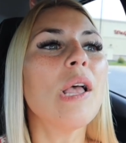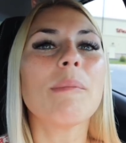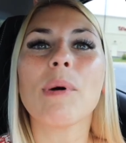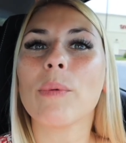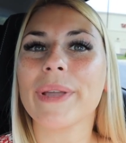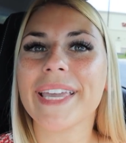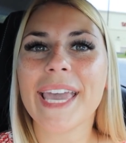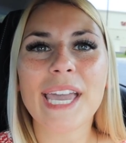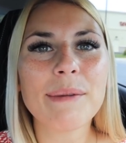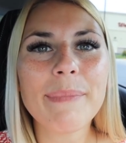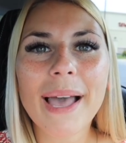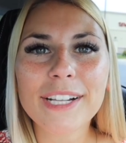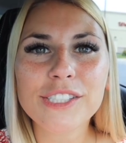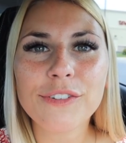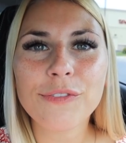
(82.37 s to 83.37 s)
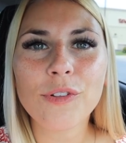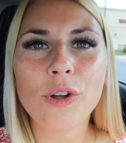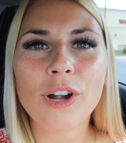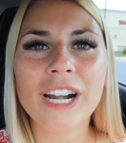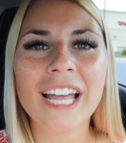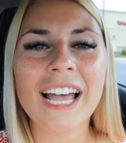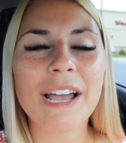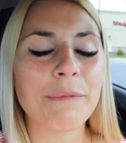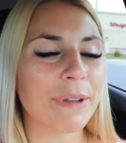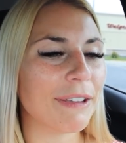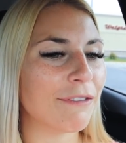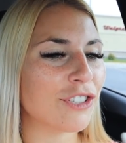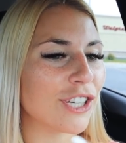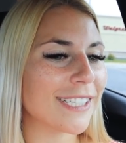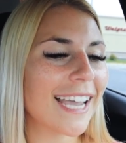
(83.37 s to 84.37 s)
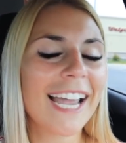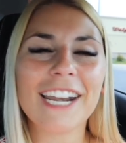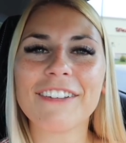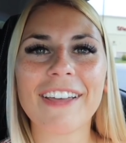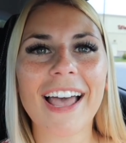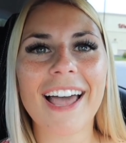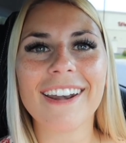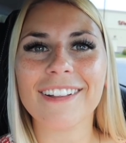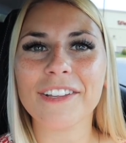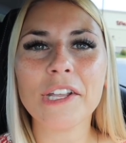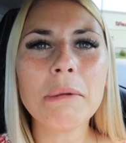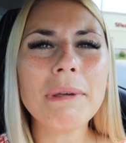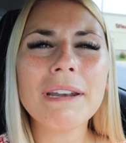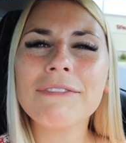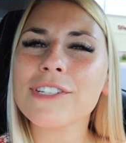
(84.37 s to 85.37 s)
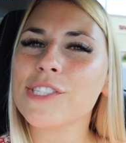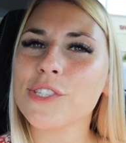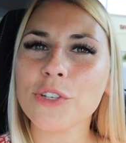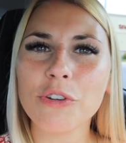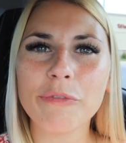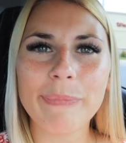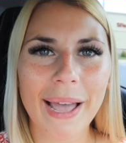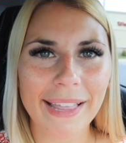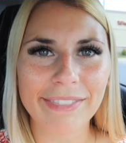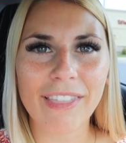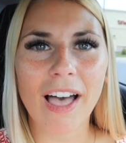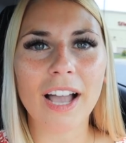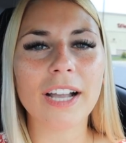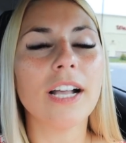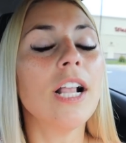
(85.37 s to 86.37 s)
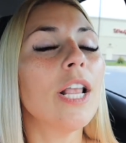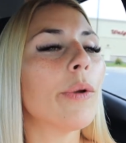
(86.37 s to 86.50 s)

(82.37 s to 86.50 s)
But we came back to Florida and we've just kind of had a little bit of a slew of bad luck.